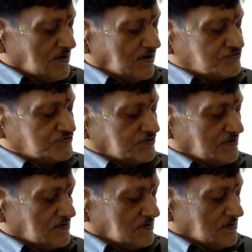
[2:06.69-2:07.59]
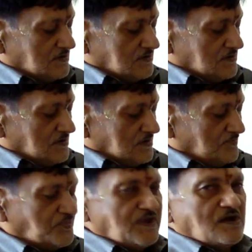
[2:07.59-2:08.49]
Next,
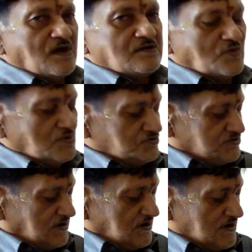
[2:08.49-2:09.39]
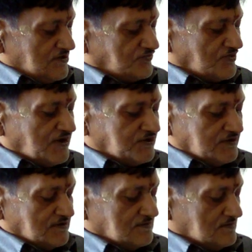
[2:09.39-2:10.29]

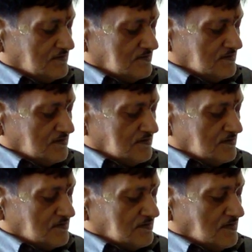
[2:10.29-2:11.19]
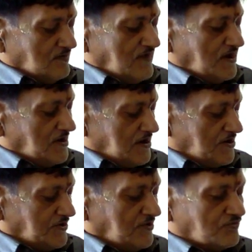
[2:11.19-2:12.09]
project. When
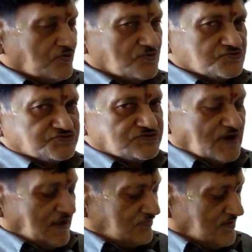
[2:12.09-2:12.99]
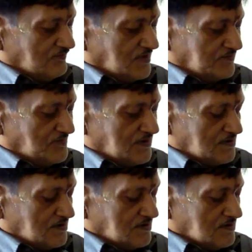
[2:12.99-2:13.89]
it is used as a verb,
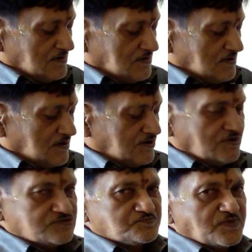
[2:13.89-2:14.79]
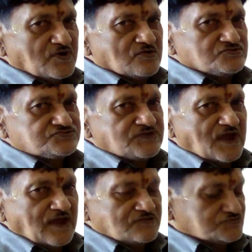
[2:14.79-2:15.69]
it is pronounced
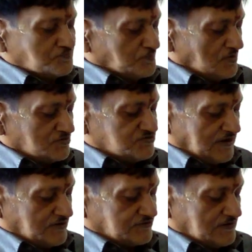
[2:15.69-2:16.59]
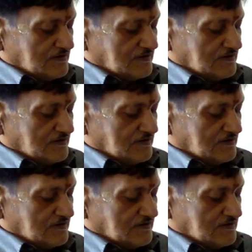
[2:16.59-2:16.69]
as project.